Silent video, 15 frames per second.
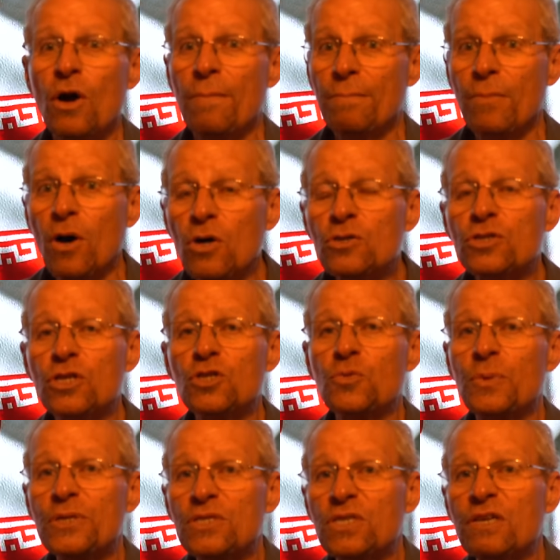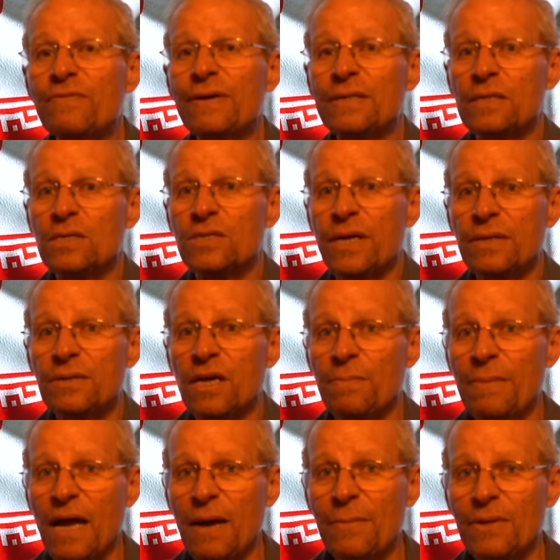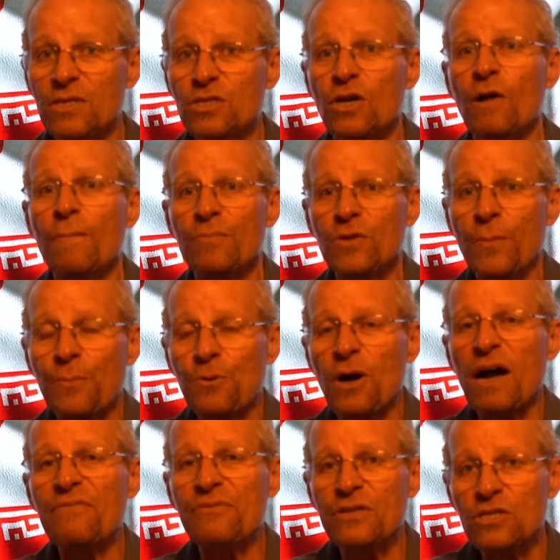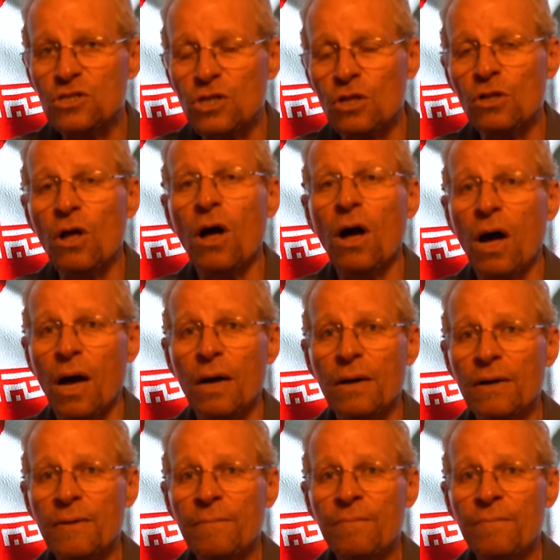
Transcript: Moses receiving the Ten Commandments, the prophets, the law,